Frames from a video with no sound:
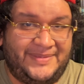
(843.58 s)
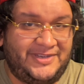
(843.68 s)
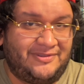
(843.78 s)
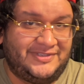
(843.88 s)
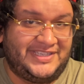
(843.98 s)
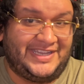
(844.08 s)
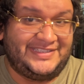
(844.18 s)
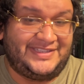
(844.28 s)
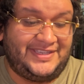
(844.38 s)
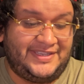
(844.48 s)
me know what you guys
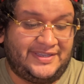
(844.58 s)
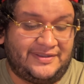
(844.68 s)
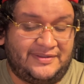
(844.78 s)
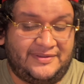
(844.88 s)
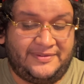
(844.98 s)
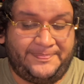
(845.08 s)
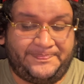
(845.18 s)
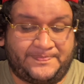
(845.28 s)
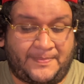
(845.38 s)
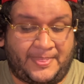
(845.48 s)
think.
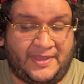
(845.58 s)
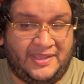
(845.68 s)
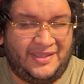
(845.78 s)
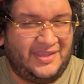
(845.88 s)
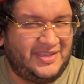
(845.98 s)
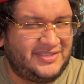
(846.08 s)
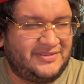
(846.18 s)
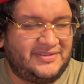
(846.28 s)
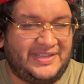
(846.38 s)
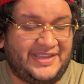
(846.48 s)
Is
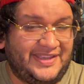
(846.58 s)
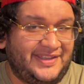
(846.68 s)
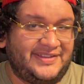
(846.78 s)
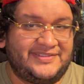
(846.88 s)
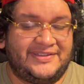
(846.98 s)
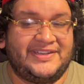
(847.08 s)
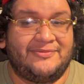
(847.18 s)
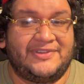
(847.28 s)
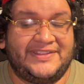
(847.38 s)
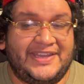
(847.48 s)
there
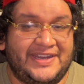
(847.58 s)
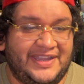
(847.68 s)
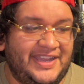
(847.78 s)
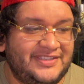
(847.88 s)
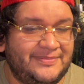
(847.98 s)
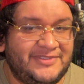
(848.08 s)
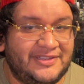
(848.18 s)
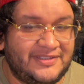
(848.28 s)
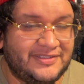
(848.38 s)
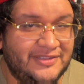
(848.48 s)
anyone that I should be
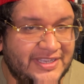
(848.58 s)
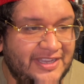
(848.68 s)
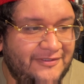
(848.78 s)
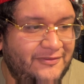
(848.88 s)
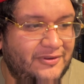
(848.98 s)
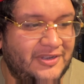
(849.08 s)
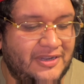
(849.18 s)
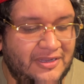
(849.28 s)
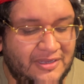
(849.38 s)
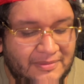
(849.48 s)
on the lookout for?
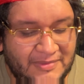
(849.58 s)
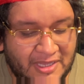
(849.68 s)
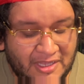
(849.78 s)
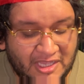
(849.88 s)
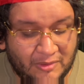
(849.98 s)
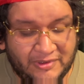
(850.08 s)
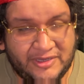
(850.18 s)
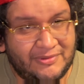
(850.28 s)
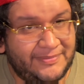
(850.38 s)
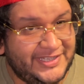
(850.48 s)
What do
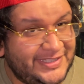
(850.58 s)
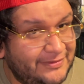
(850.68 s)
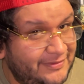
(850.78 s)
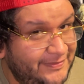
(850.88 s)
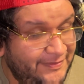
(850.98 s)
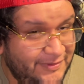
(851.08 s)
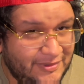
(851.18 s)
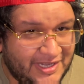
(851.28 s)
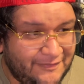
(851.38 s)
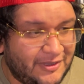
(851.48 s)
you want me to see a review
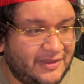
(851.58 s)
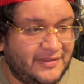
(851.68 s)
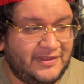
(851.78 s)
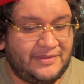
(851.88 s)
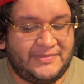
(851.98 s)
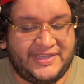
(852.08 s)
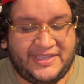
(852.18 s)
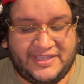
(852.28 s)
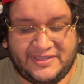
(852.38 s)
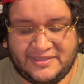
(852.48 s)
out of all of them?
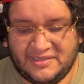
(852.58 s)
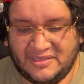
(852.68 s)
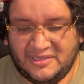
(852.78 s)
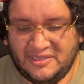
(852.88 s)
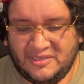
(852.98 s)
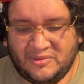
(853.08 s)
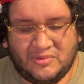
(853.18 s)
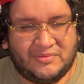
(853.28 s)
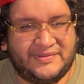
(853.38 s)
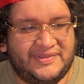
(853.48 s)
And
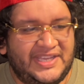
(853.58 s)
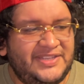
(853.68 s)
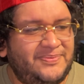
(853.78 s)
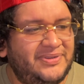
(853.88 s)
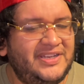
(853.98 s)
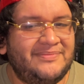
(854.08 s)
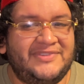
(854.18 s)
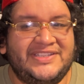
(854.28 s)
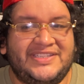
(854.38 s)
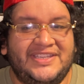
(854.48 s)
that's pretty
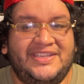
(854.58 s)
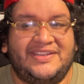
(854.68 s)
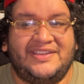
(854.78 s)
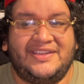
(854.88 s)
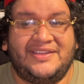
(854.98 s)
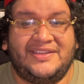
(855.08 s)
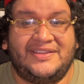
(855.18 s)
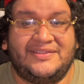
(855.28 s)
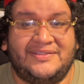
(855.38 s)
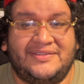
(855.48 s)
much it.
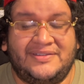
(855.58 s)
And